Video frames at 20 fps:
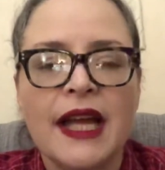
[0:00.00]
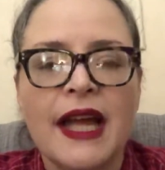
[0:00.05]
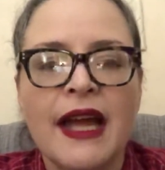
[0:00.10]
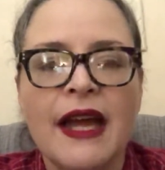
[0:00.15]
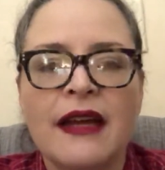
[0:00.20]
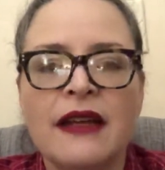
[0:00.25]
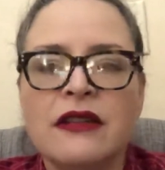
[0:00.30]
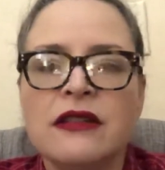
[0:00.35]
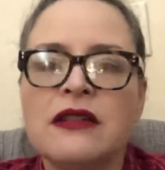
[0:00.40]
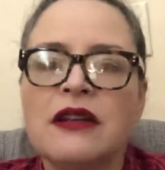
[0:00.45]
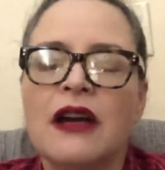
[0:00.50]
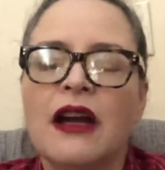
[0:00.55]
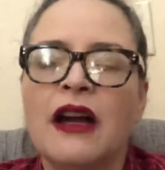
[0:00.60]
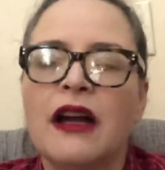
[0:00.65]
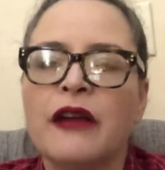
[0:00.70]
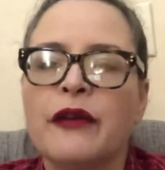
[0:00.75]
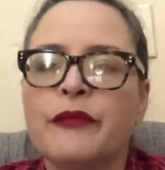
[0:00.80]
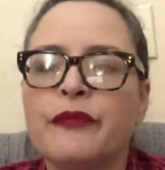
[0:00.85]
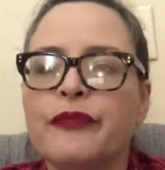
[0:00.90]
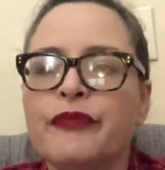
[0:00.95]
And
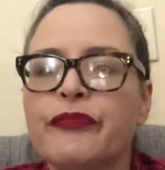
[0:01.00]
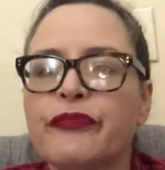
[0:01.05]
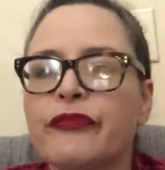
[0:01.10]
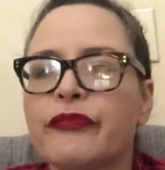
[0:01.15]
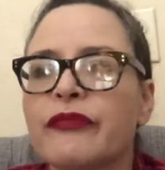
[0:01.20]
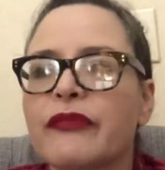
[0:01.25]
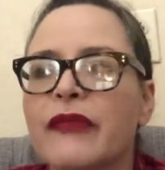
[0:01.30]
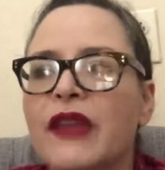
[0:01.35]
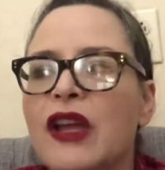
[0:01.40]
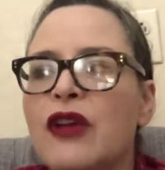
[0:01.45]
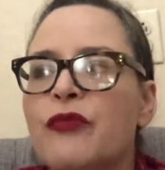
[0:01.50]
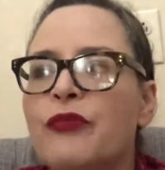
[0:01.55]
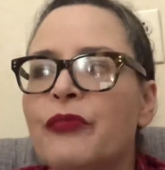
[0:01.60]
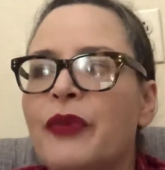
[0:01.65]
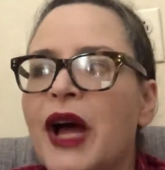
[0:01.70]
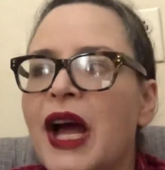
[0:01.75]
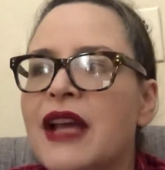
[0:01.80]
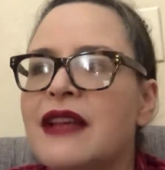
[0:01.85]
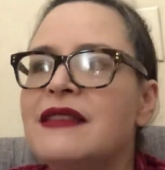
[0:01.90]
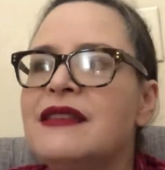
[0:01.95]

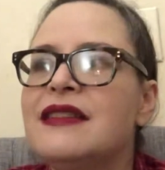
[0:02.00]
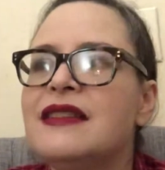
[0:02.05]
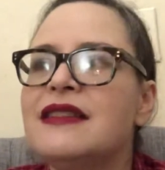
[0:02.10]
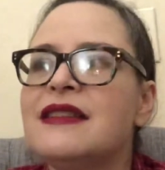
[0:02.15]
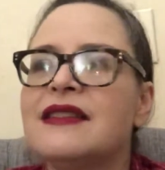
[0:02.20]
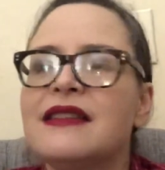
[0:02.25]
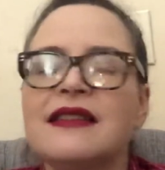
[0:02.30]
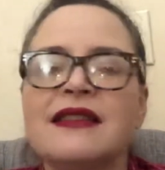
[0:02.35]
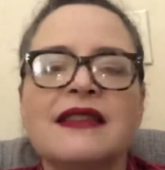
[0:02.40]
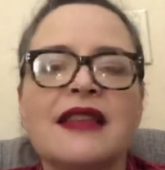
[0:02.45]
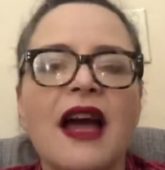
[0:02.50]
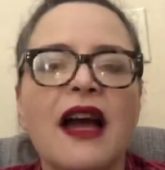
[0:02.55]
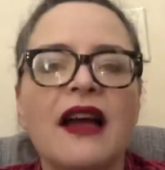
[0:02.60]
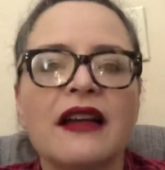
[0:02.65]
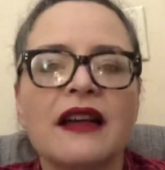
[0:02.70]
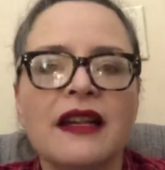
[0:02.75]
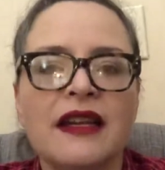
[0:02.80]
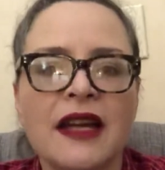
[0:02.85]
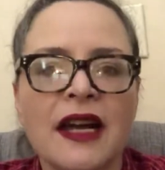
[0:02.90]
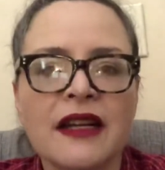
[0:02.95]
Pisces is
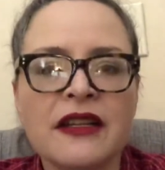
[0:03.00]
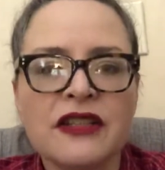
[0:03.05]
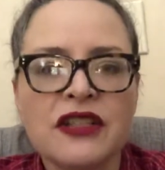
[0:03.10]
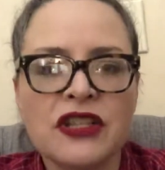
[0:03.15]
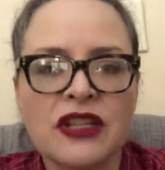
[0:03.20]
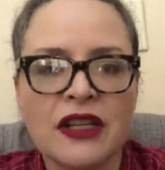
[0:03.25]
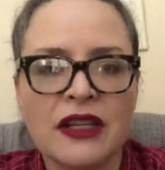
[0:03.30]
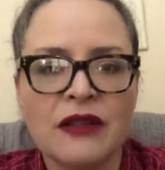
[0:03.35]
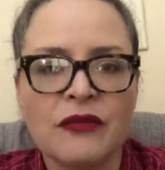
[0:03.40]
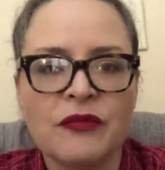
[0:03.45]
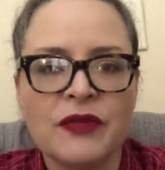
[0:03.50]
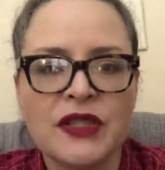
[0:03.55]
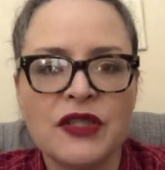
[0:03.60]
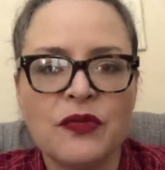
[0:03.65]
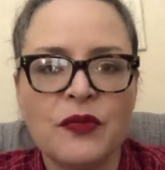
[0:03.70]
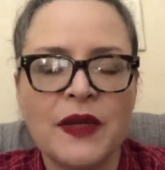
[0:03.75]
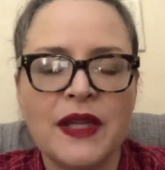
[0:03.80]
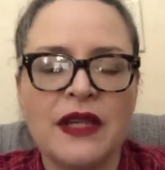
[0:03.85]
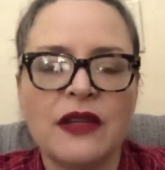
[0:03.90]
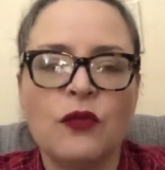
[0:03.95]
that connection
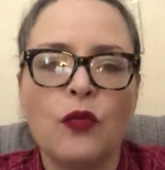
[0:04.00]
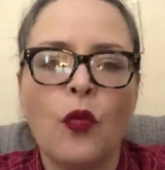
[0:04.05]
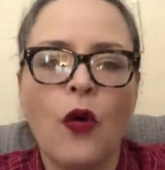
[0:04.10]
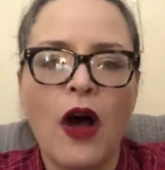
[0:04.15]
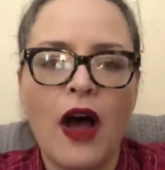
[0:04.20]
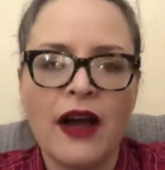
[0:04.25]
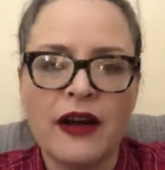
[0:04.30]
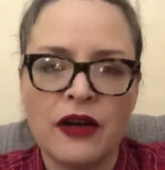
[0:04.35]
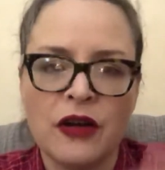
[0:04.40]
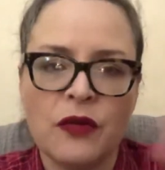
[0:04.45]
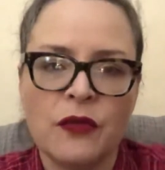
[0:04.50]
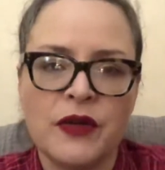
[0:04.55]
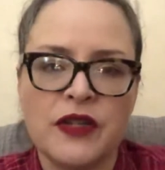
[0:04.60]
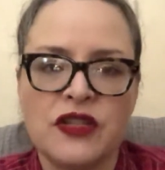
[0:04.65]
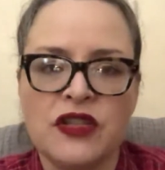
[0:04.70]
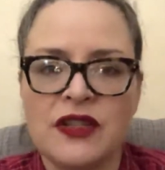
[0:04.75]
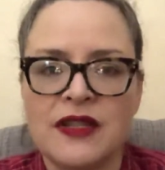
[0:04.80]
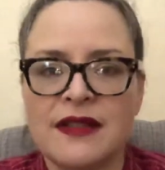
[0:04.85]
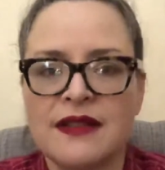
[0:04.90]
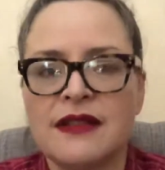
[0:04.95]
between water,
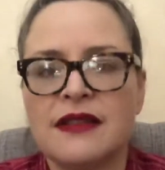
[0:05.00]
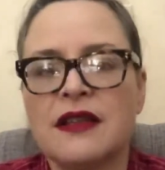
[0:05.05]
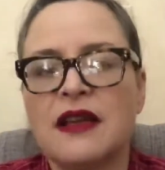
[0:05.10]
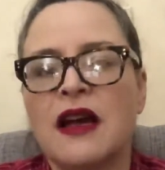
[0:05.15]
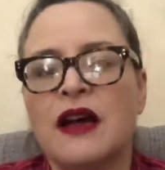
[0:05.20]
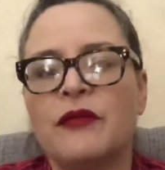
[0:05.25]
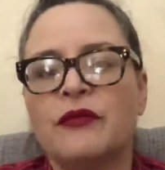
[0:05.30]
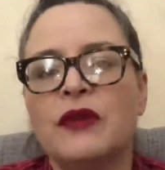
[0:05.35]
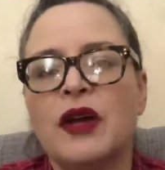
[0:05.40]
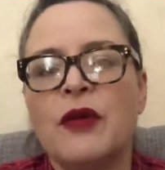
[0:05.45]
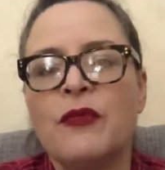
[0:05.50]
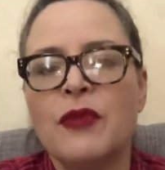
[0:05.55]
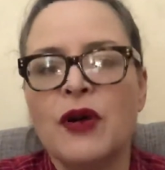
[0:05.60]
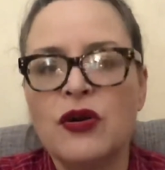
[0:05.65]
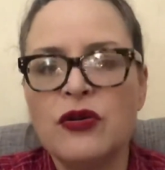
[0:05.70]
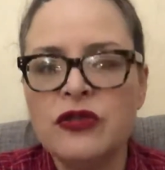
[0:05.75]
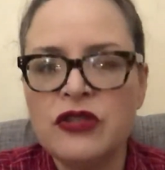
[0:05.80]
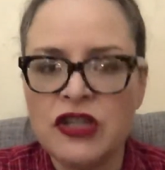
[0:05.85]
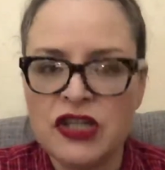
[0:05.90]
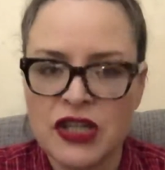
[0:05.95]
which is
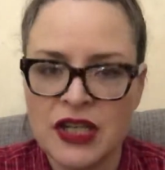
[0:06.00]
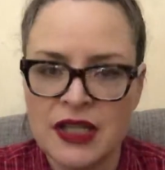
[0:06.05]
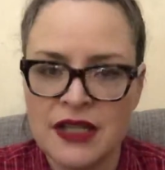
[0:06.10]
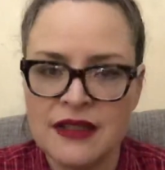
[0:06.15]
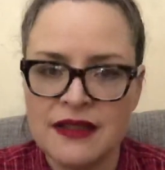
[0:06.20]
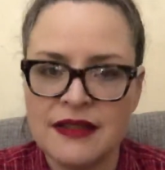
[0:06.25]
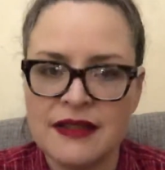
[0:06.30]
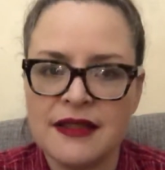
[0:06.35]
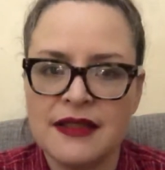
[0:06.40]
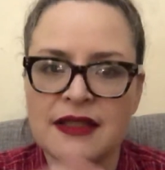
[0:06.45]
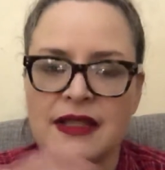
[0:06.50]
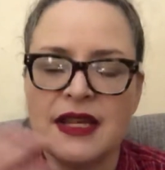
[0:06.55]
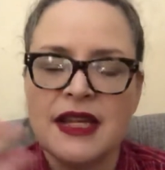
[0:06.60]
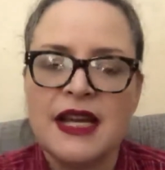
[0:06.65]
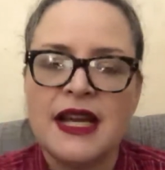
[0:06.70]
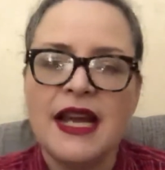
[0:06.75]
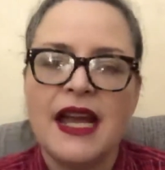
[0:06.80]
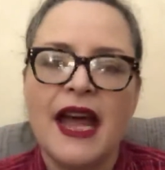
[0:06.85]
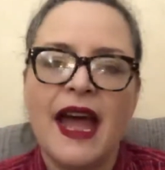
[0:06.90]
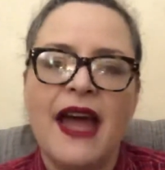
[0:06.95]
emotions,
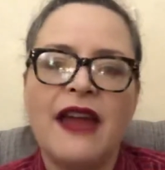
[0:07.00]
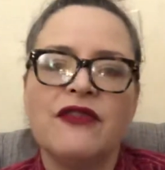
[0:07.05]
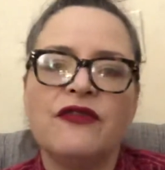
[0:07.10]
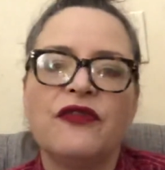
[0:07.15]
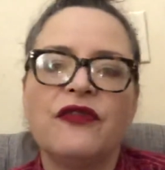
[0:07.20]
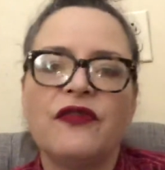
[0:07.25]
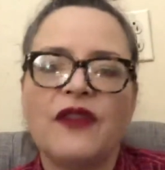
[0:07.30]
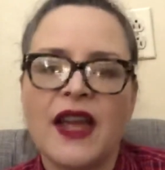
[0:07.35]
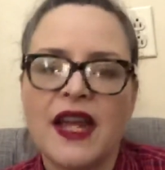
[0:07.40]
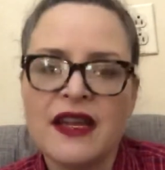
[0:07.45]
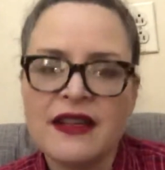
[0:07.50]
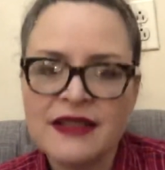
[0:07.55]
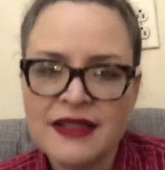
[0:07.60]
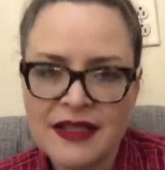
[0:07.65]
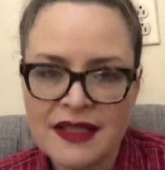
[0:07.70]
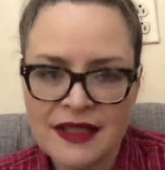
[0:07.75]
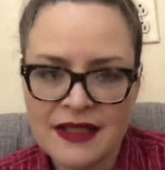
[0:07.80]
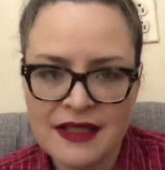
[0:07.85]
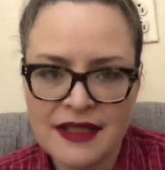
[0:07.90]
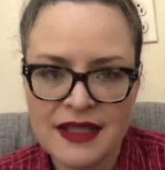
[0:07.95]
and
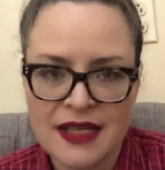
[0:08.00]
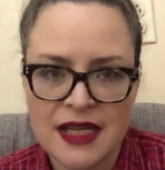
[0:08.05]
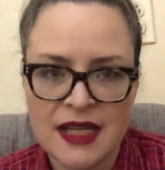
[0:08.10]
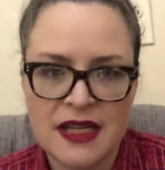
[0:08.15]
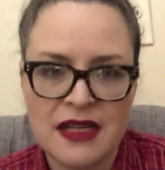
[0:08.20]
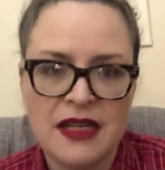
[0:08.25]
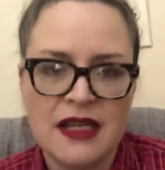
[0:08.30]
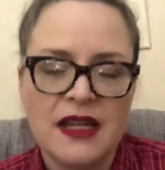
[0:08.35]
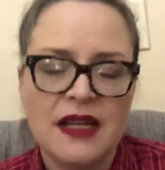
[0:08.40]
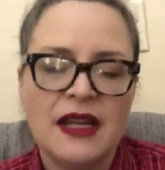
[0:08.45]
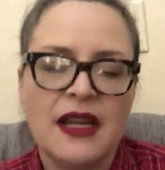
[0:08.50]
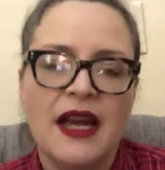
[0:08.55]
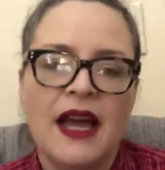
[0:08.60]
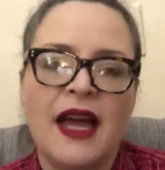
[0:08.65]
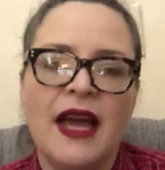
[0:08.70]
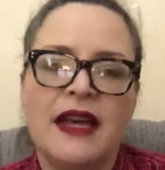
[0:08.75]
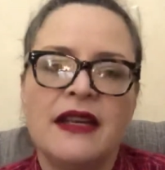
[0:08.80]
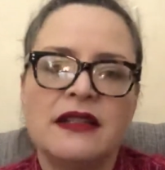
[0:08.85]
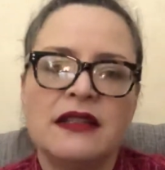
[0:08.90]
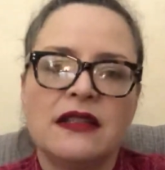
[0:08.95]
fantasy,
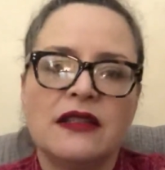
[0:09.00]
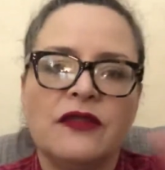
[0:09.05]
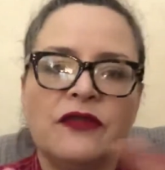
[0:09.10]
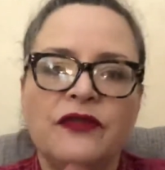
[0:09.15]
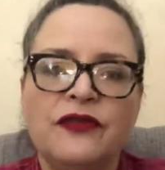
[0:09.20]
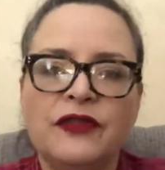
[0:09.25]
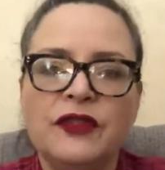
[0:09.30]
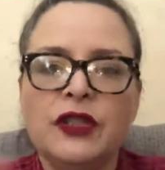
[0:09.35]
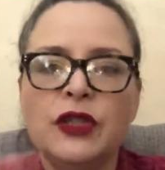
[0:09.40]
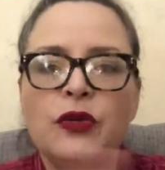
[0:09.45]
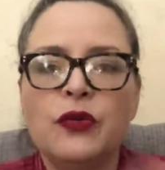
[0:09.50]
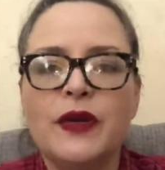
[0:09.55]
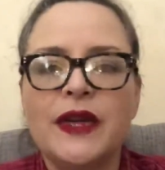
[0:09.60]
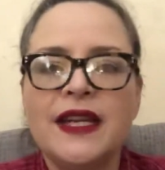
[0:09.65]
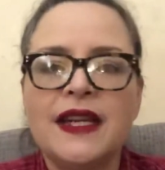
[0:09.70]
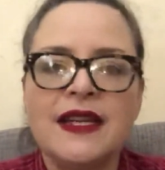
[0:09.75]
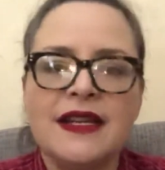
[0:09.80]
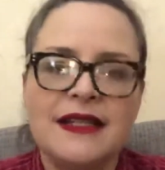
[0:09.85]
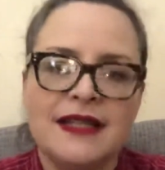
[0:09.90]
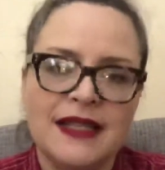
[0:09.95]
and
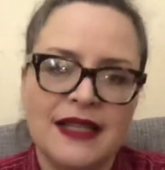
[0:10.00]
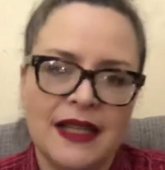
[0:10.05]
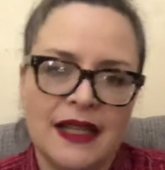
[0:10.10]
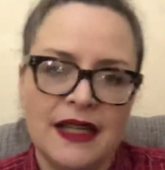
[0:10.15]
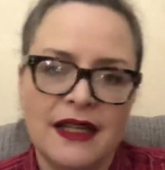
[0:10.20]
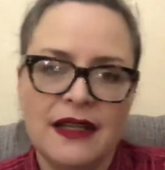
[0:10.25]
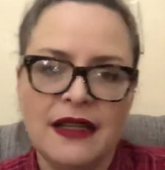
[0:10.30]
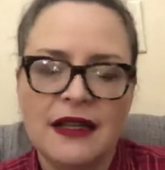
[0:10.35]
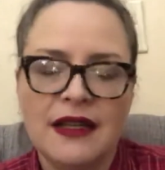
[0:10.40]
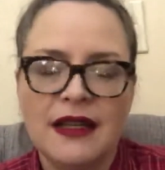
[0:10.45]
fluidity,